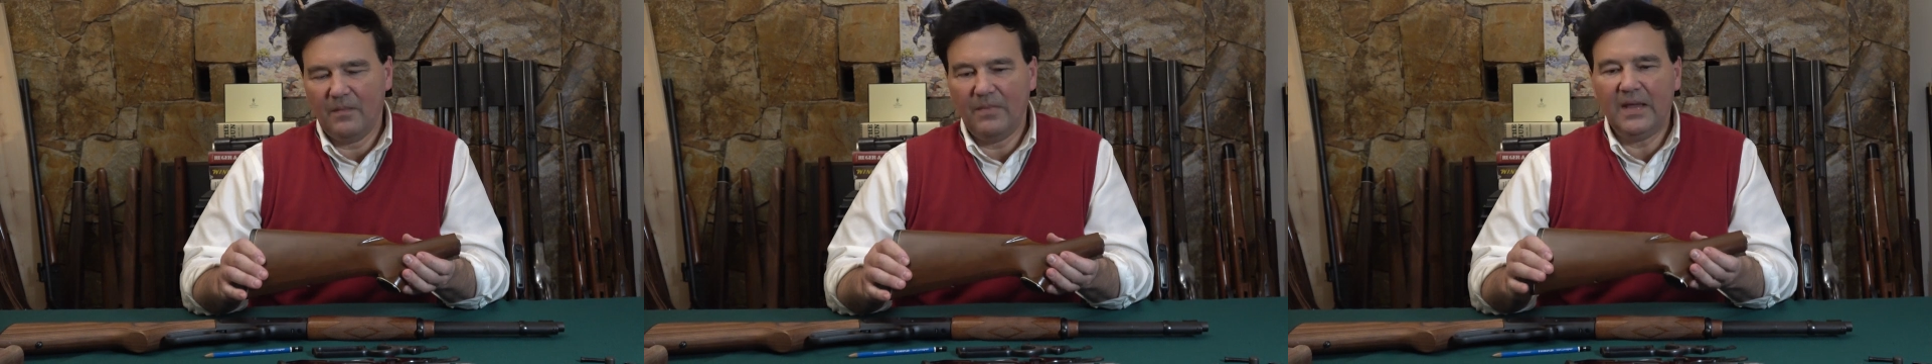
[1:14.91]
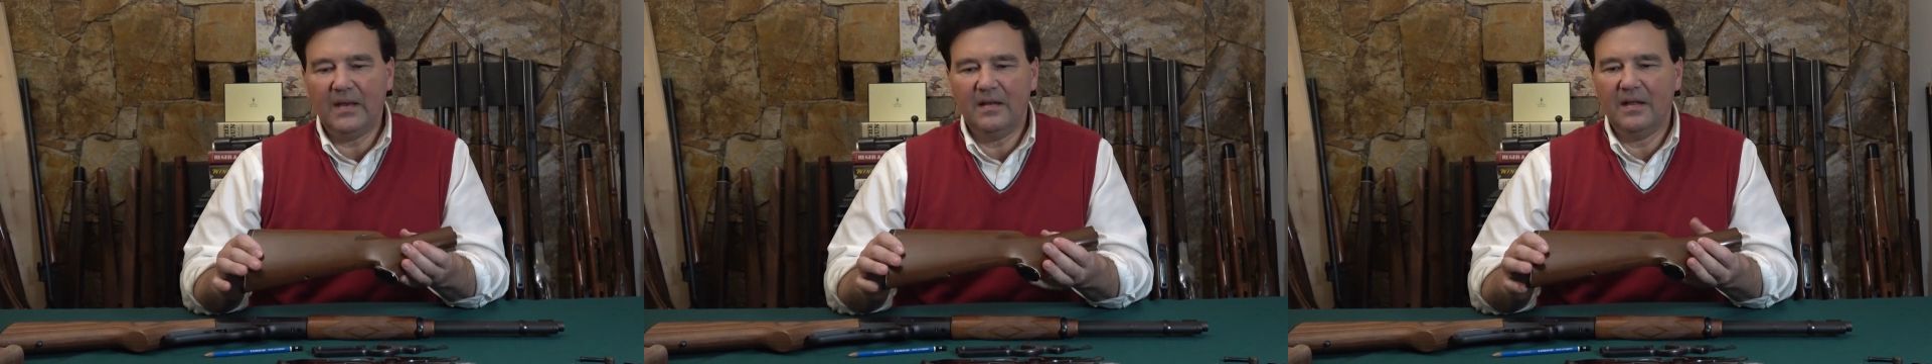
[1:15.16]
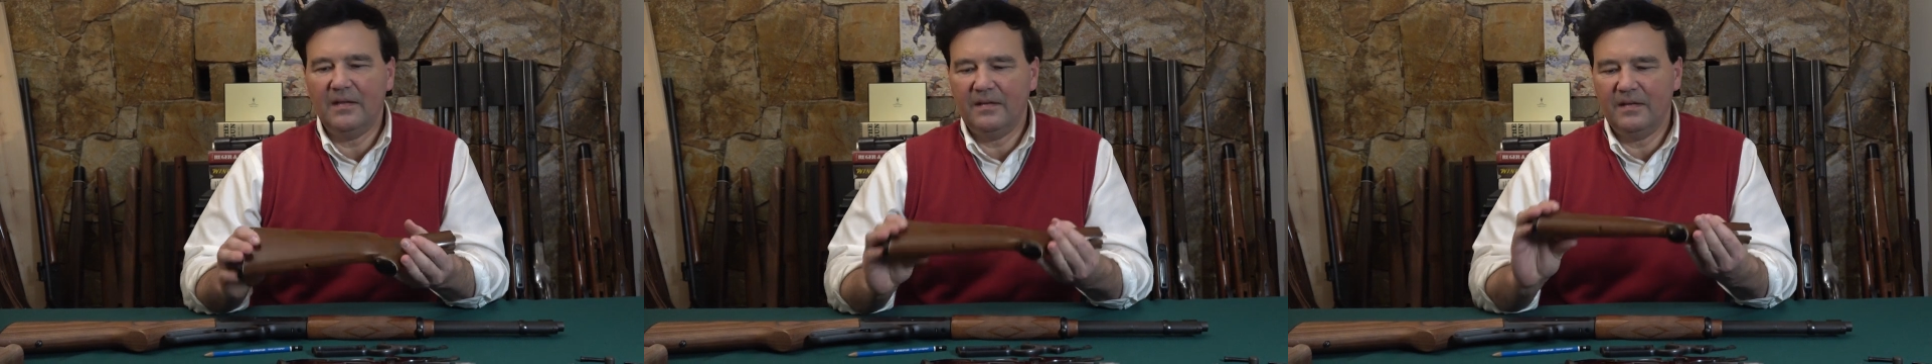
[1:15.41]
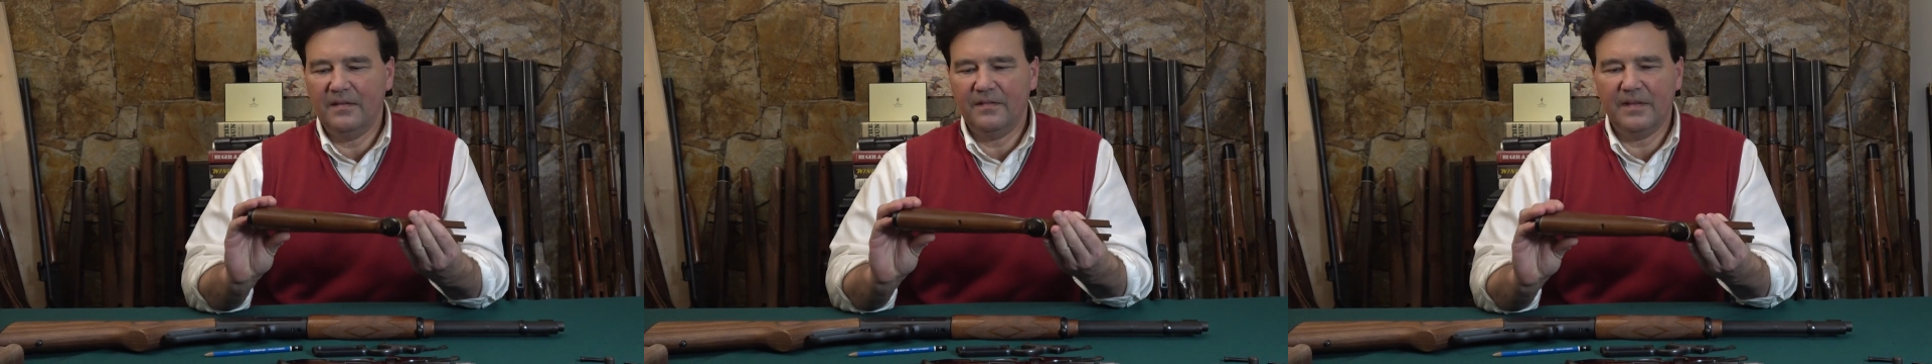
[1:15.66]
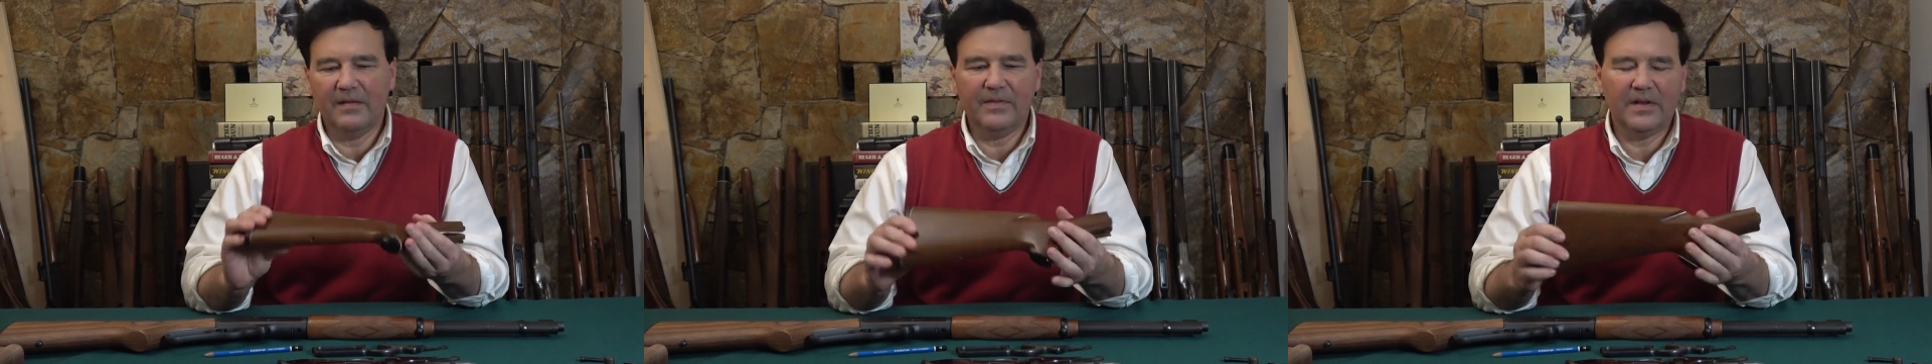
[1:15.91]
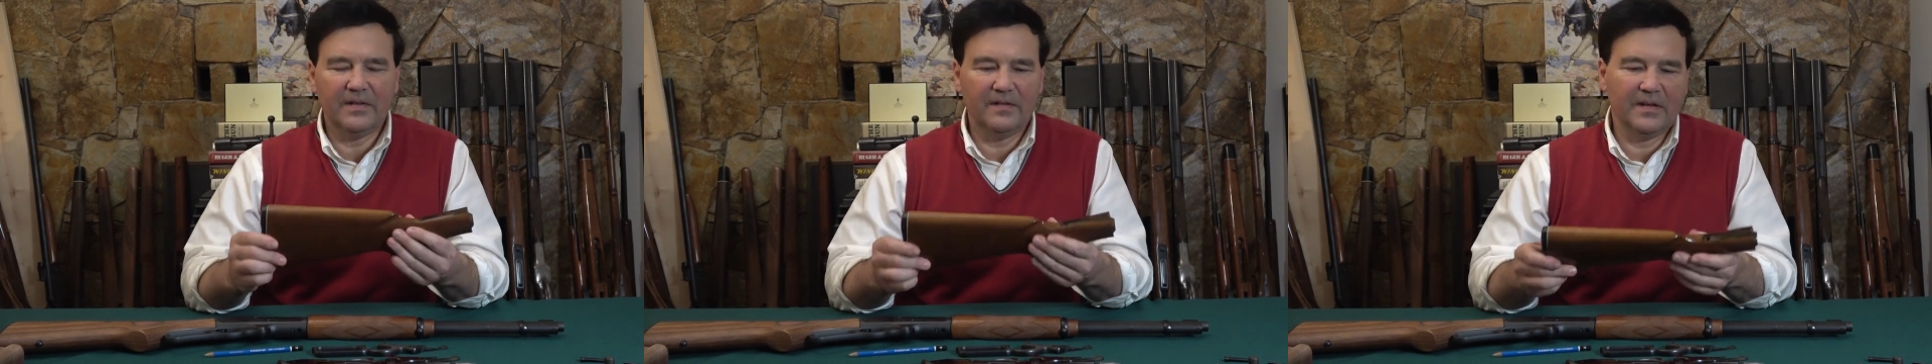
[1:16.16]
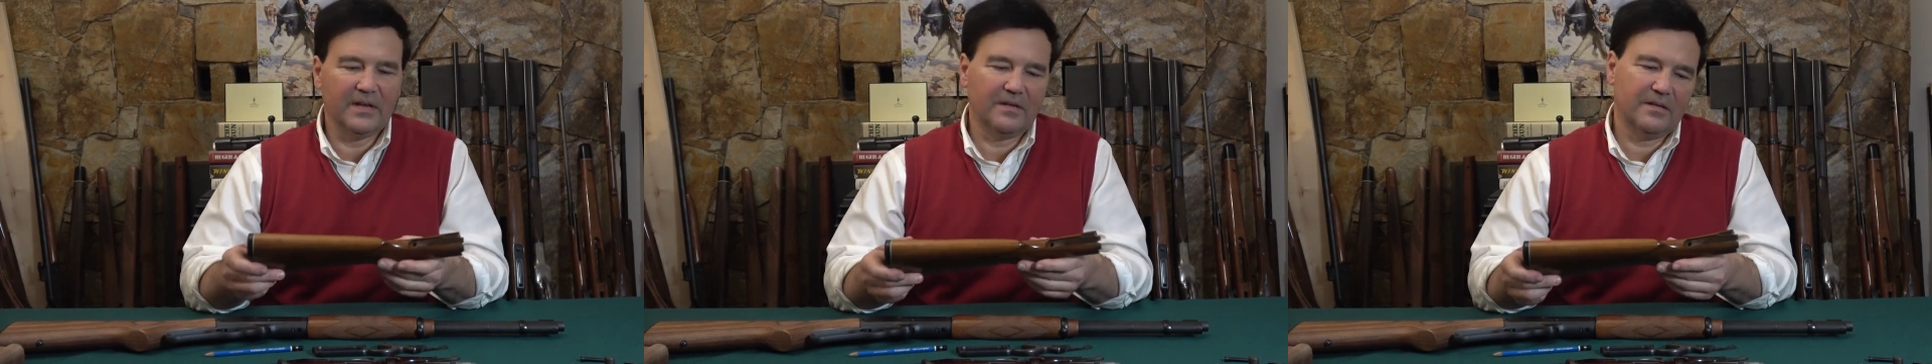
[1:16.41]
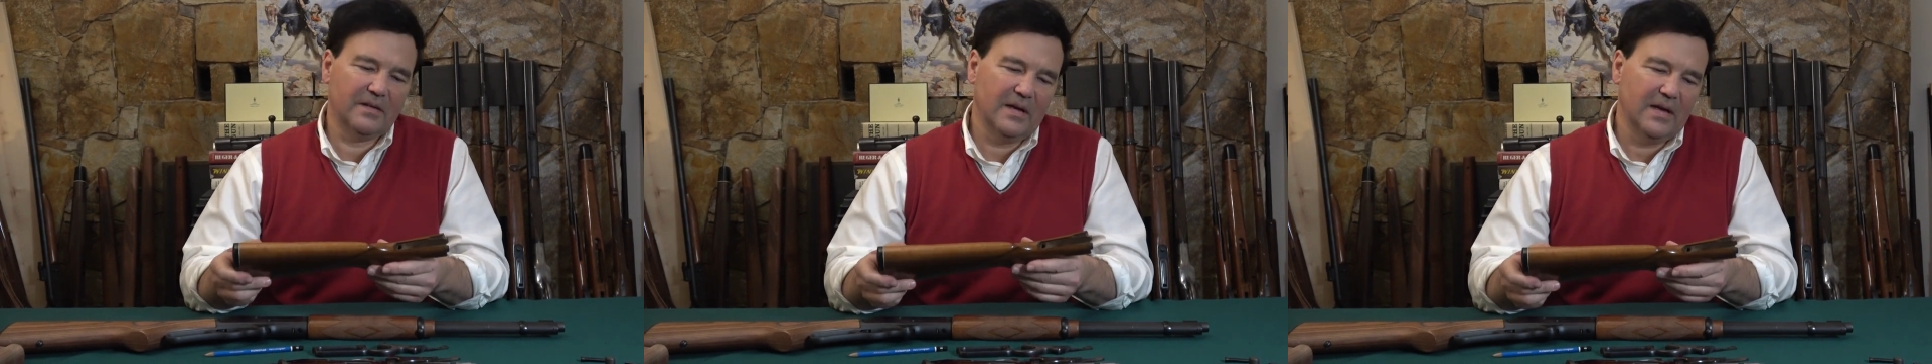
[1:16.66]
made in
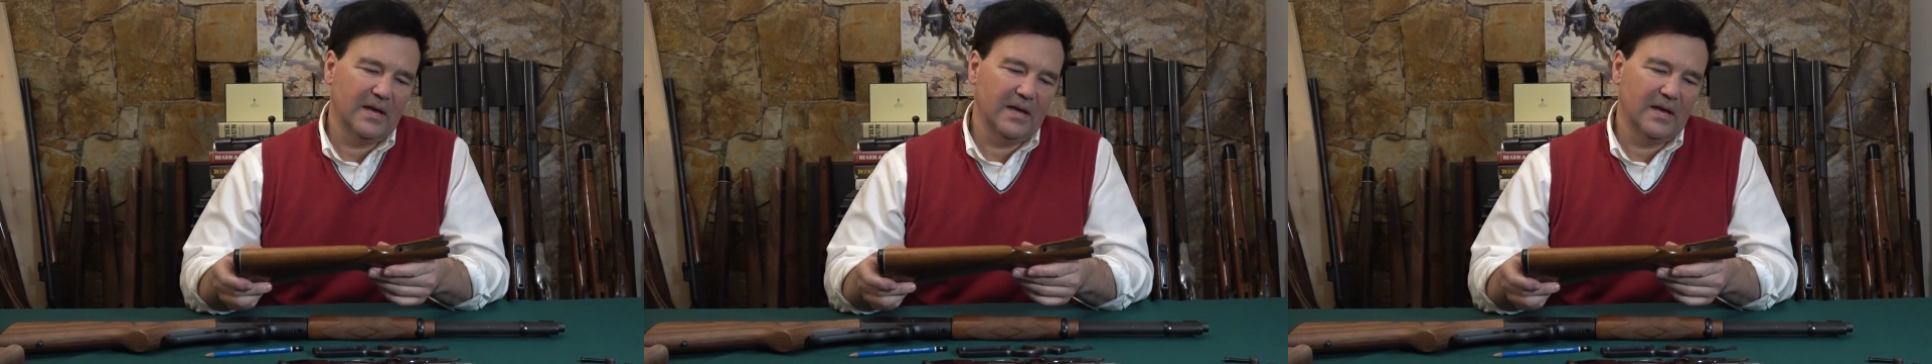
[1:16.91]
1976.